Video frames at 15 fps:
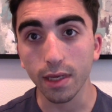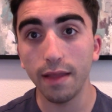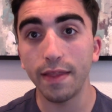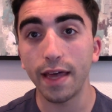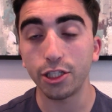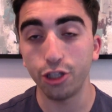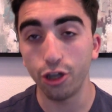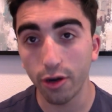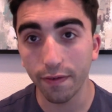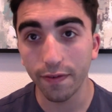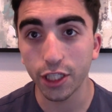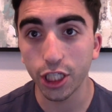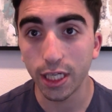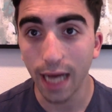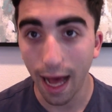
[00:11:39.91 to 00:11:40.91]
that
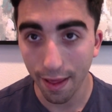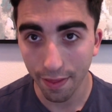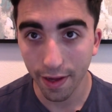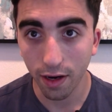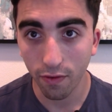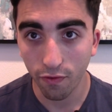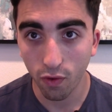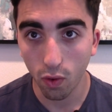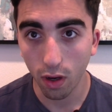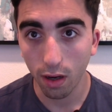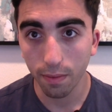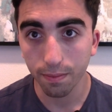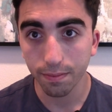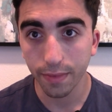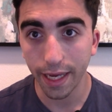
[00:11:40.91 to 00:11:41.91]
Djokovic got there
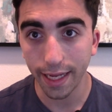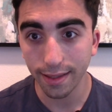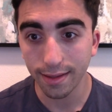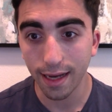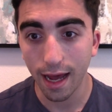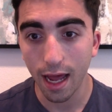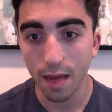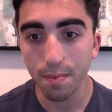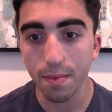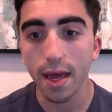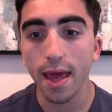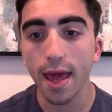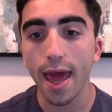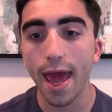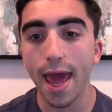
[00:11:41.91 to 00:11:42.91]
for in time
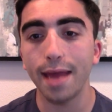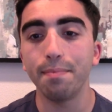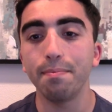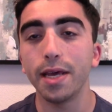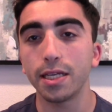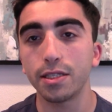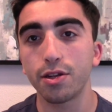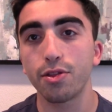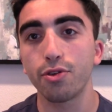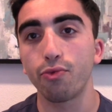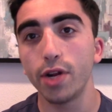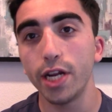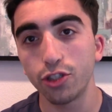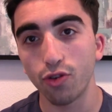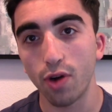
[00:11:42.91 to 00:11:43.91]
and missed the
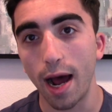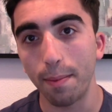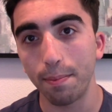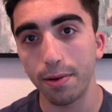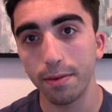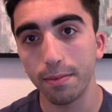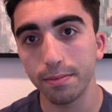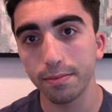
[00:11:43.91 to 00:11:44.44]
redrop.